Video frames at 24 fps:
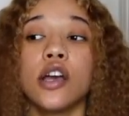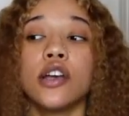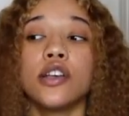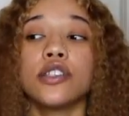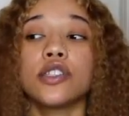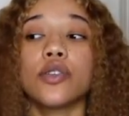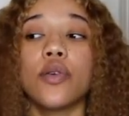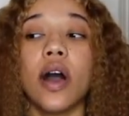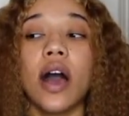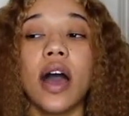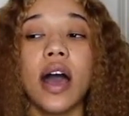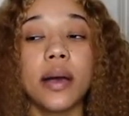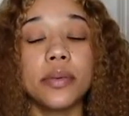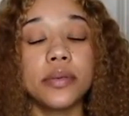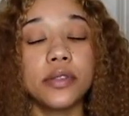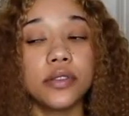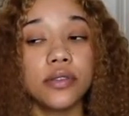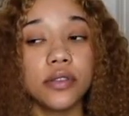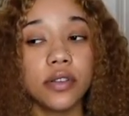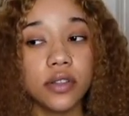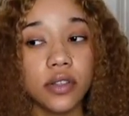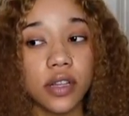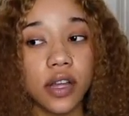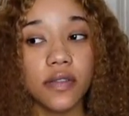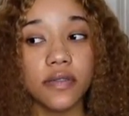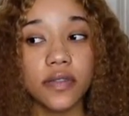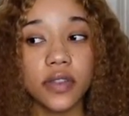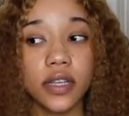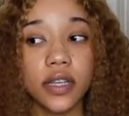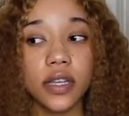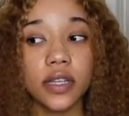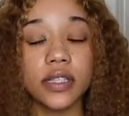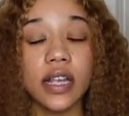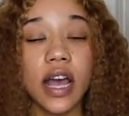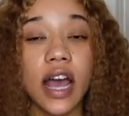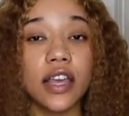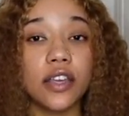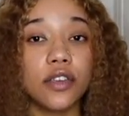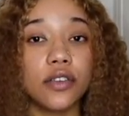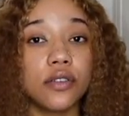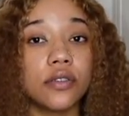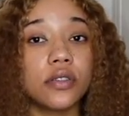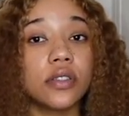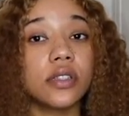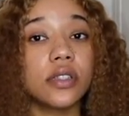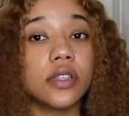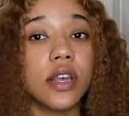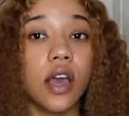So I absolutely love this. I
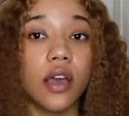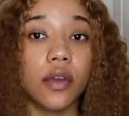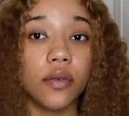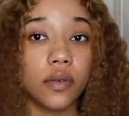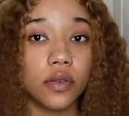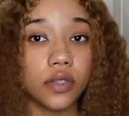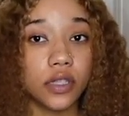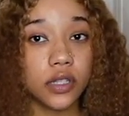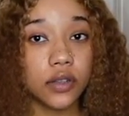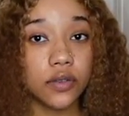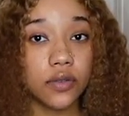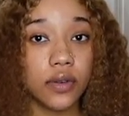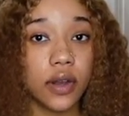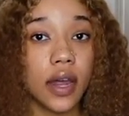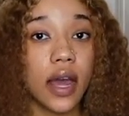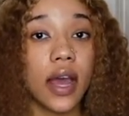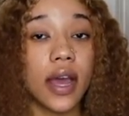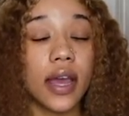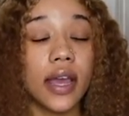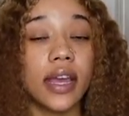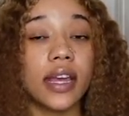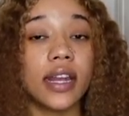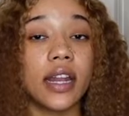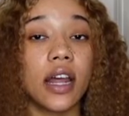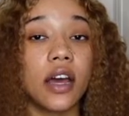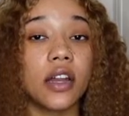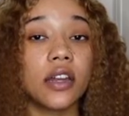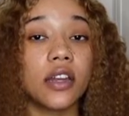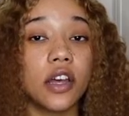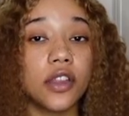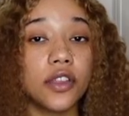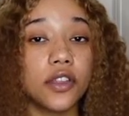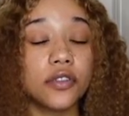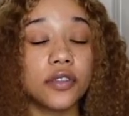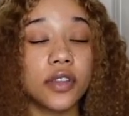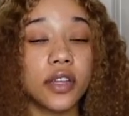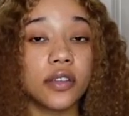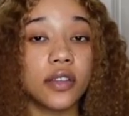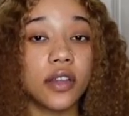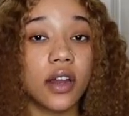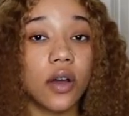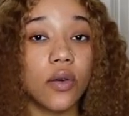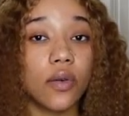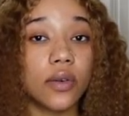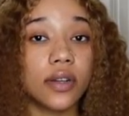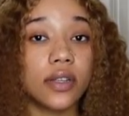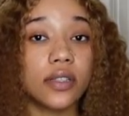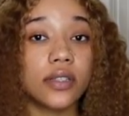use this every single night. And another thing that
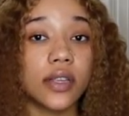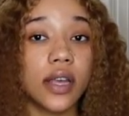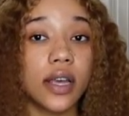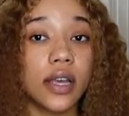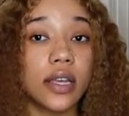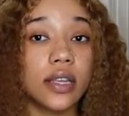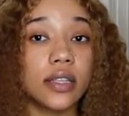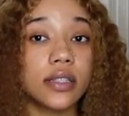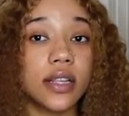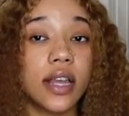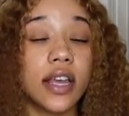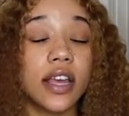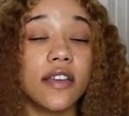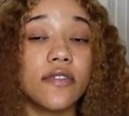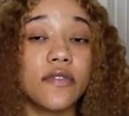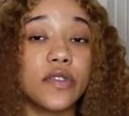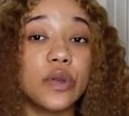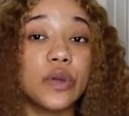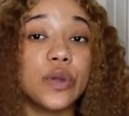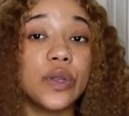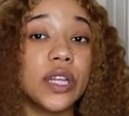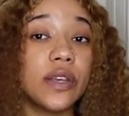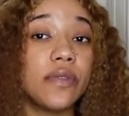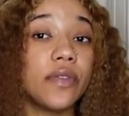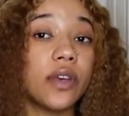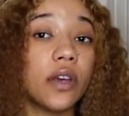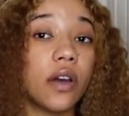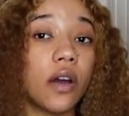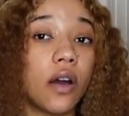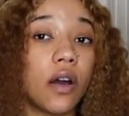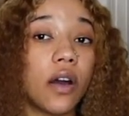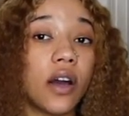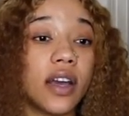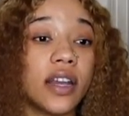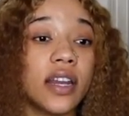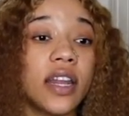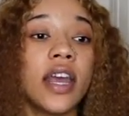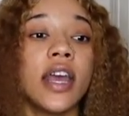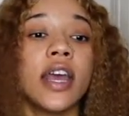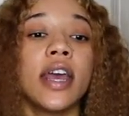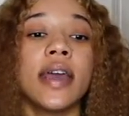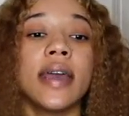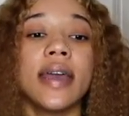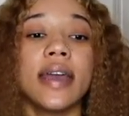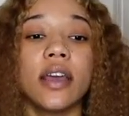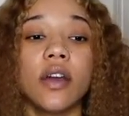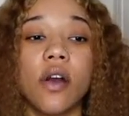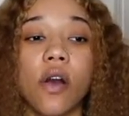I want to say is that if you leave it on,
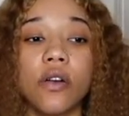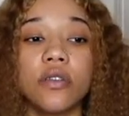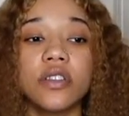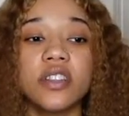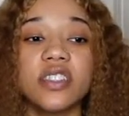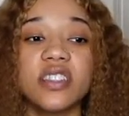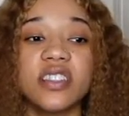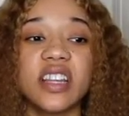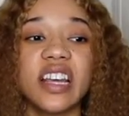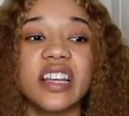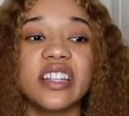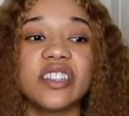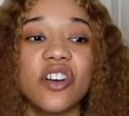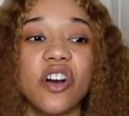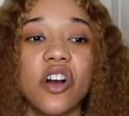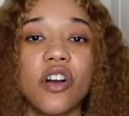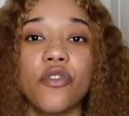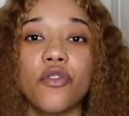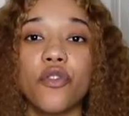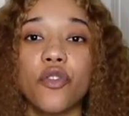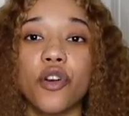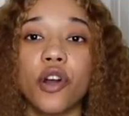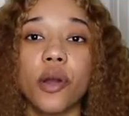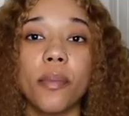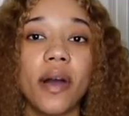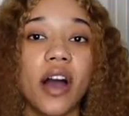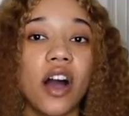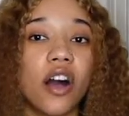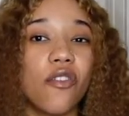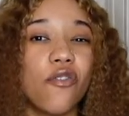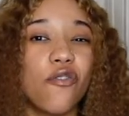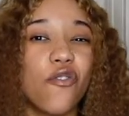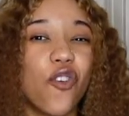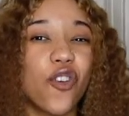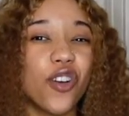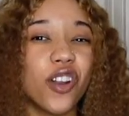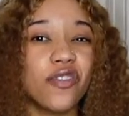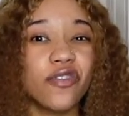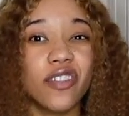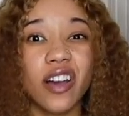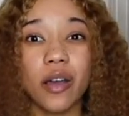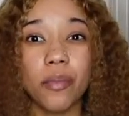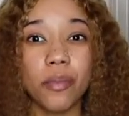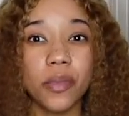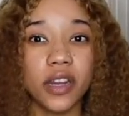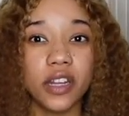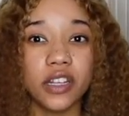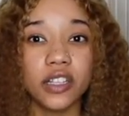it only stays on for about
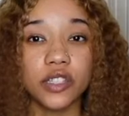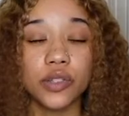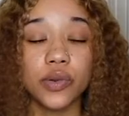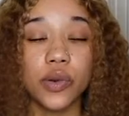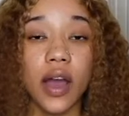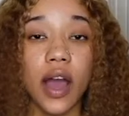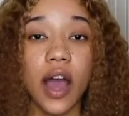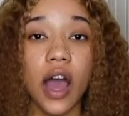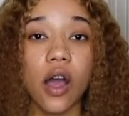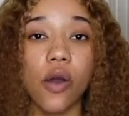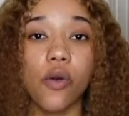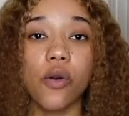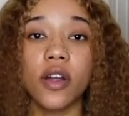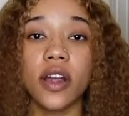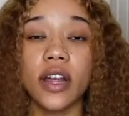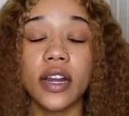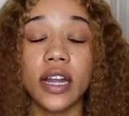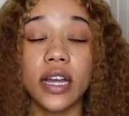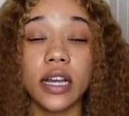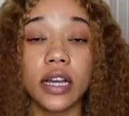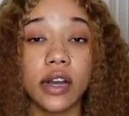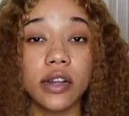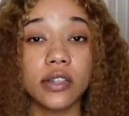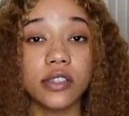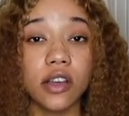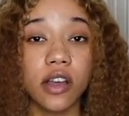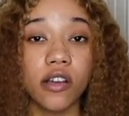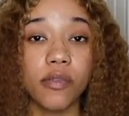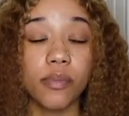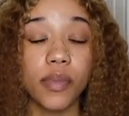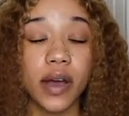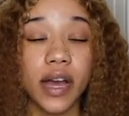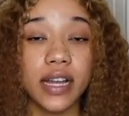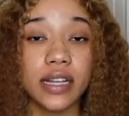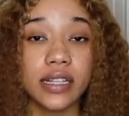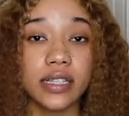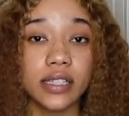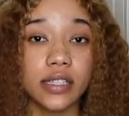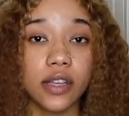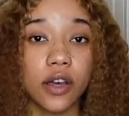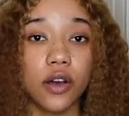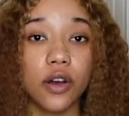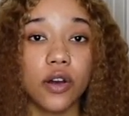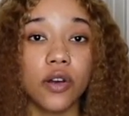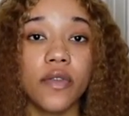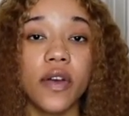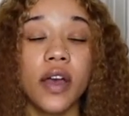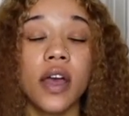45 minutes to an hour and it cuts off by
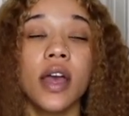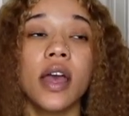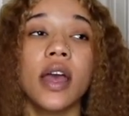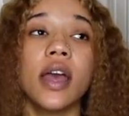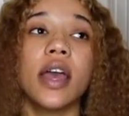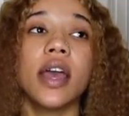itself.